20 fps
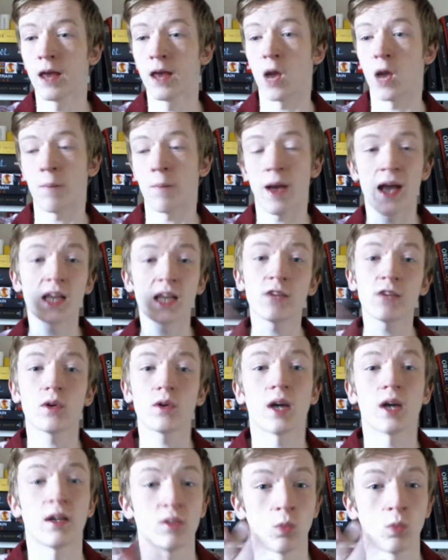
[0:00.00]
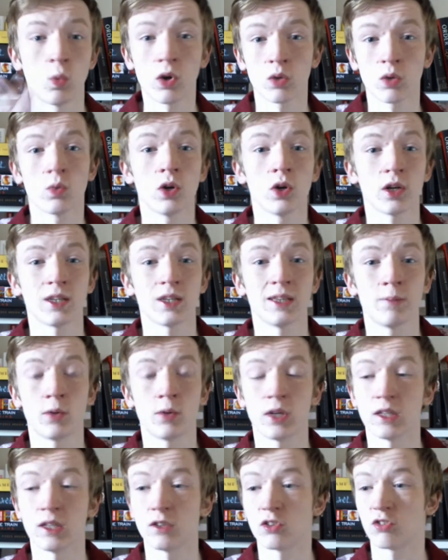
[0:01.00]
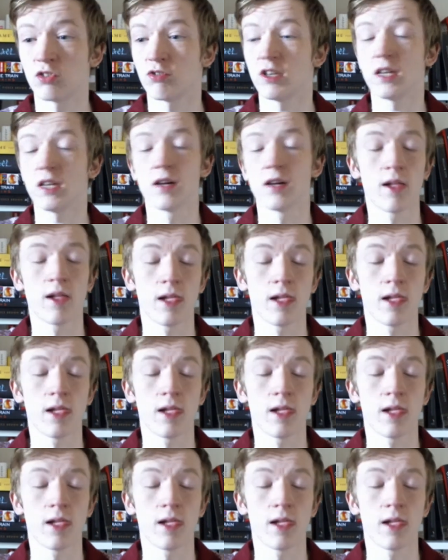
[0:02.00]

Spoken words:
I hope any of you guys that want to work in the book industry,